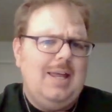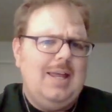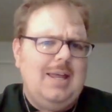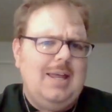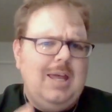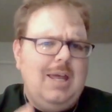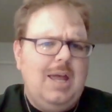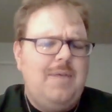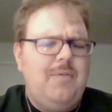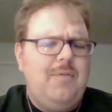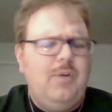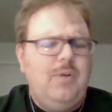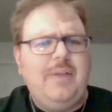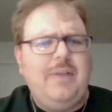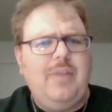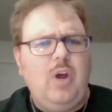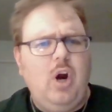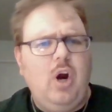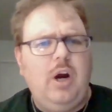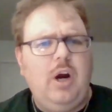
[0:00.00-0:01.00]
If you look at
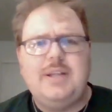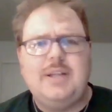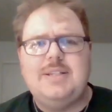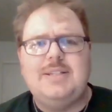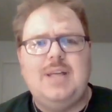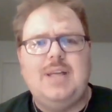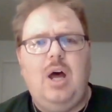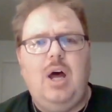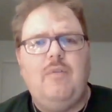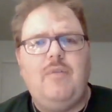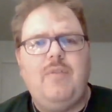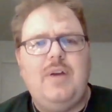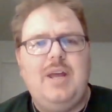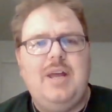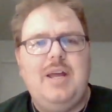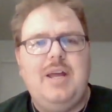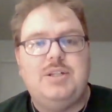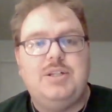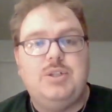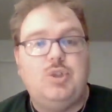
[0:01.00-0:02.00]
the arc itself,
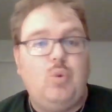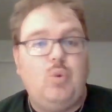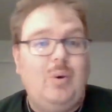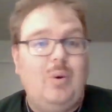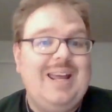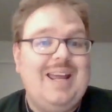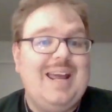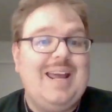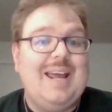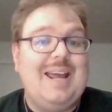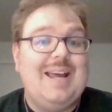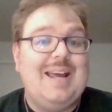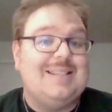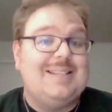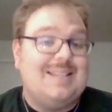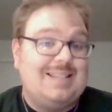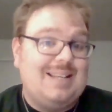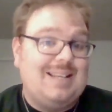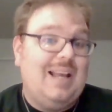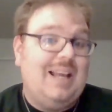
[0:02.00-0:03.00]
it's 28 is a
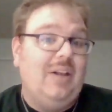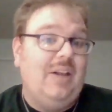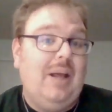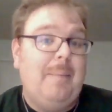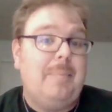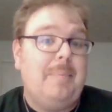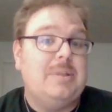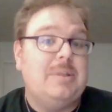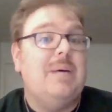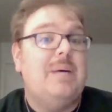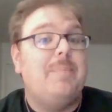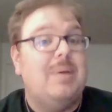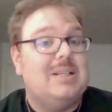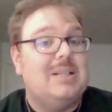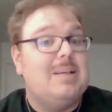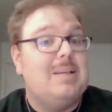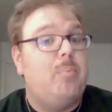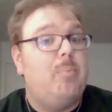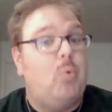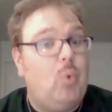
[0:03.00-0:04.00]
standalone episode, but it's
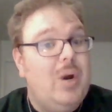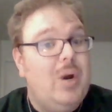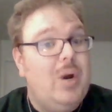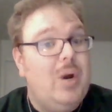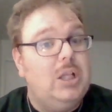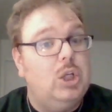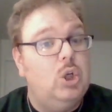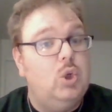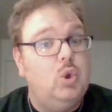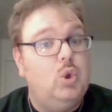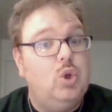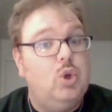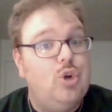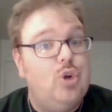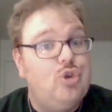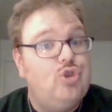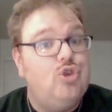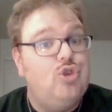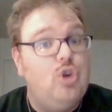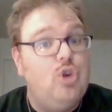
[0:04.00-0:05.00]
a prelude
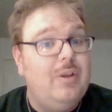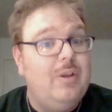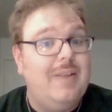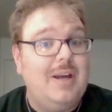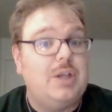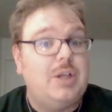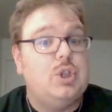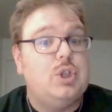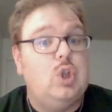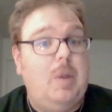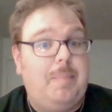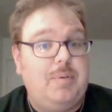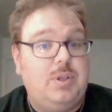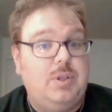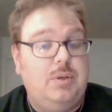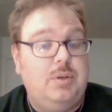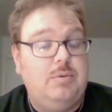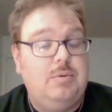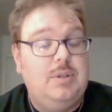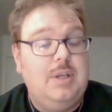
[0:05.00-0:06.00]
to the next two
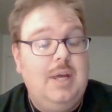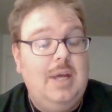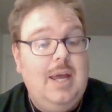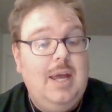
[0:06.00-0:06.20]
episodes.